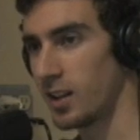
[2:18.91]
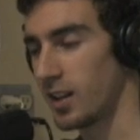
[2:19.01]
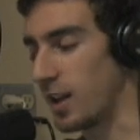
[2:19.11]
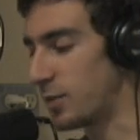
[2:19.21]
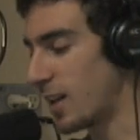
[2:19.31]

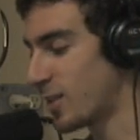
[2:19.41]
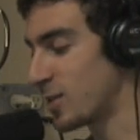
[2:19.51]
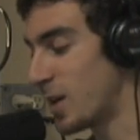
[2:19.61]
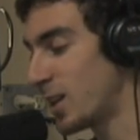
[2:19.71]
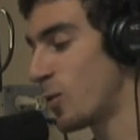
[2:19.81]
If that doesn't
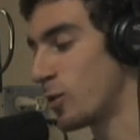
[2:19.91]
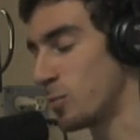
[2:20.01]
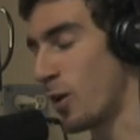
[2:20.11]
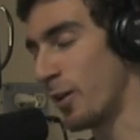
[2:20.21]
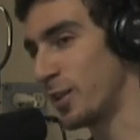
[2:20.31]
make you want to
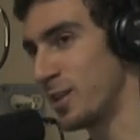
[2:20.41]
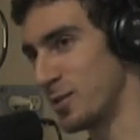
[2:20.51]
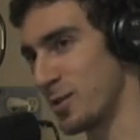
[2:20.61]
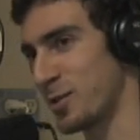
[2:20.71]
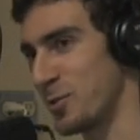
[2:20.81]
party in
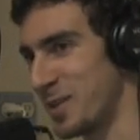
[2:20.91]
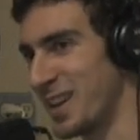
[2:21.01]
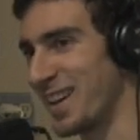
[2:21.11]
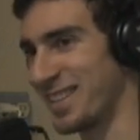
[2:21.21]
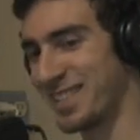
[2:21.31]
North Korea,